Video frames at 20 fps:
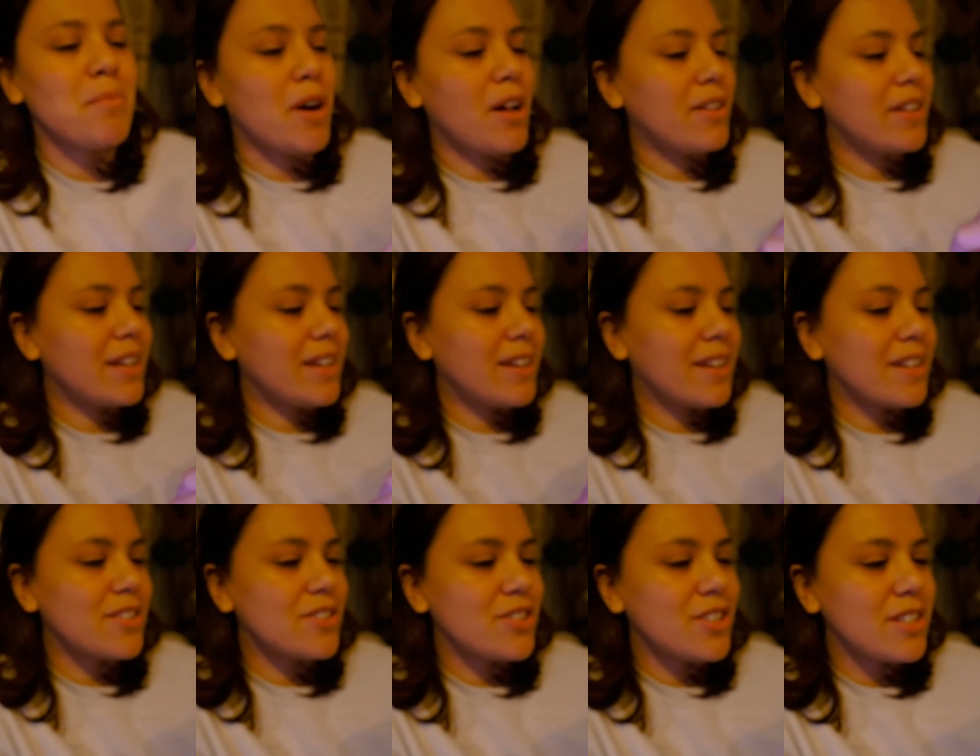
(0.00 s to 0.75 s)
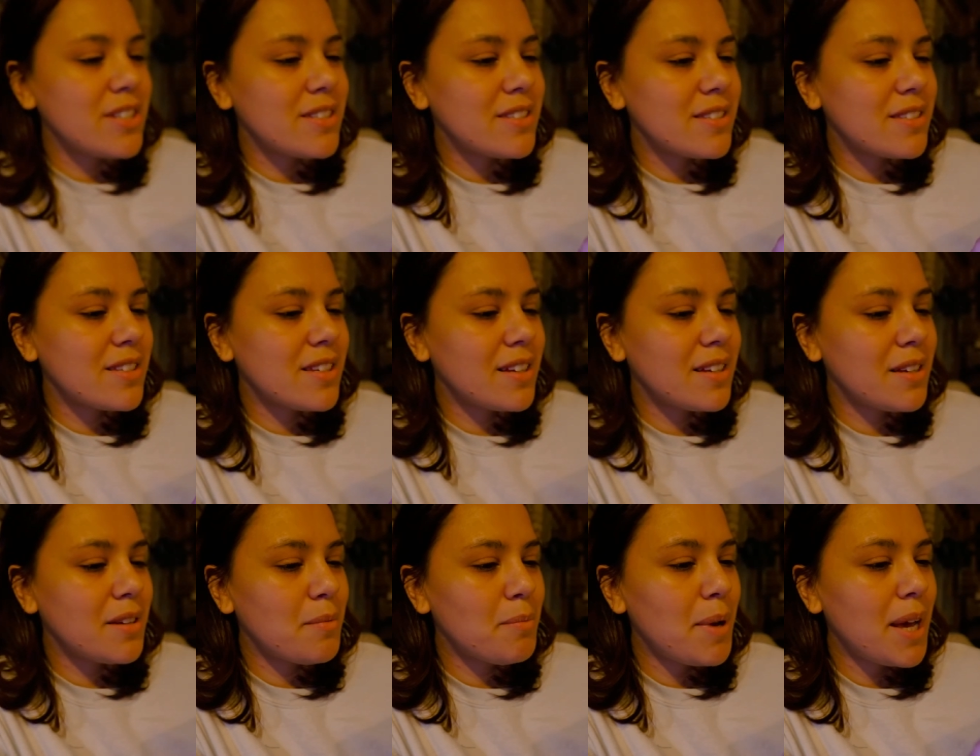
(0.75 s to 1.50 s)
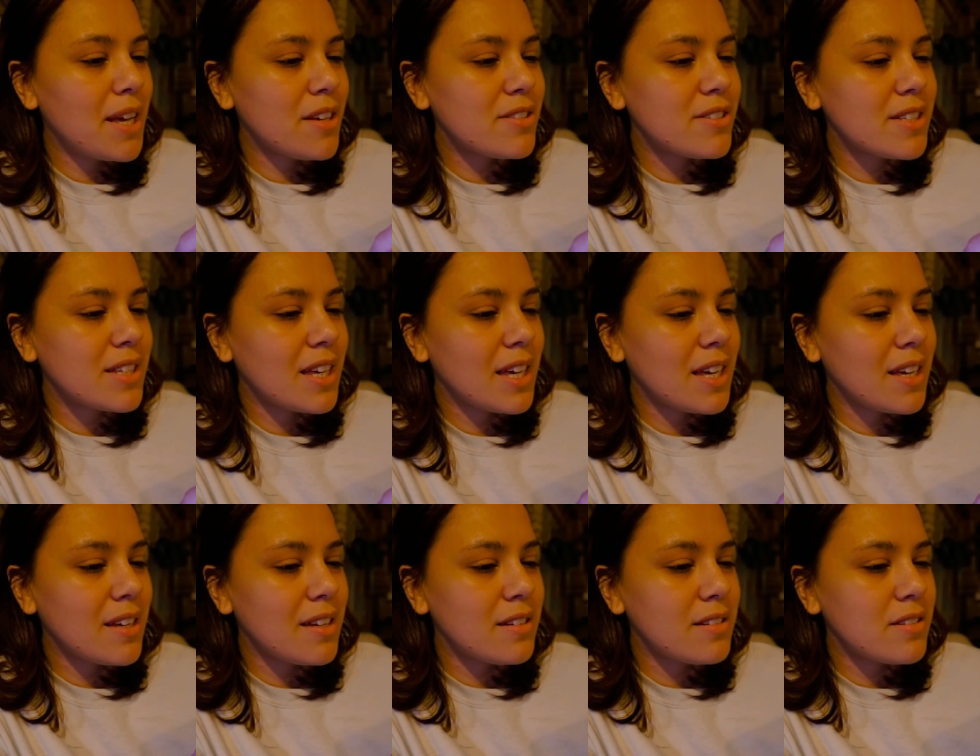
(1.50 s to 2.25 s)
Molly because she's pale
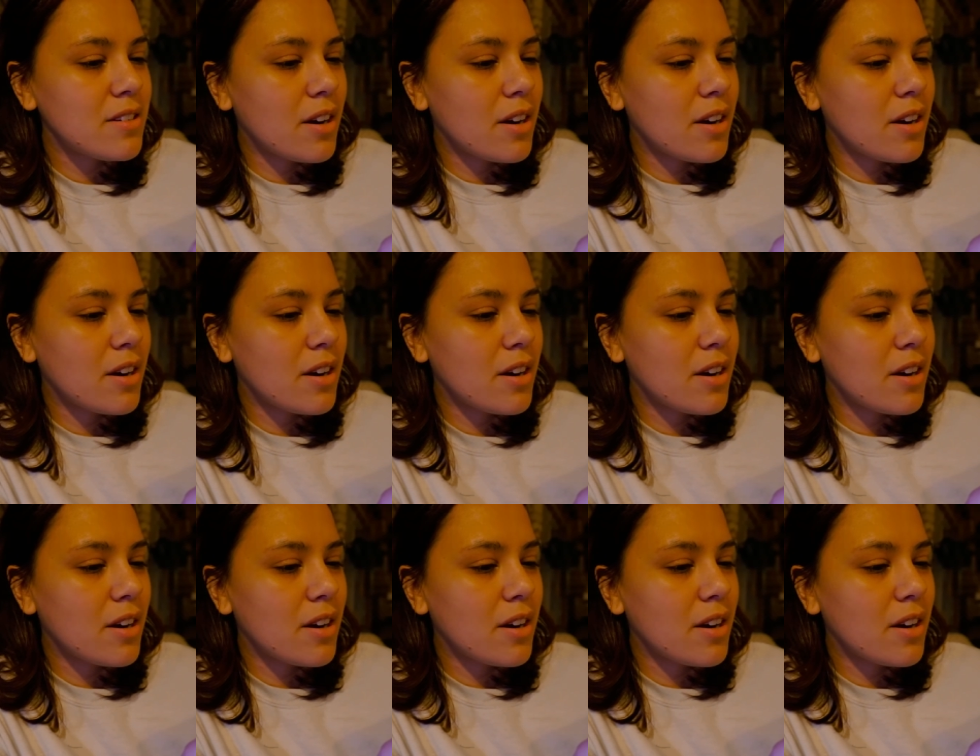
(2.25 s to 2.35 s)
skin,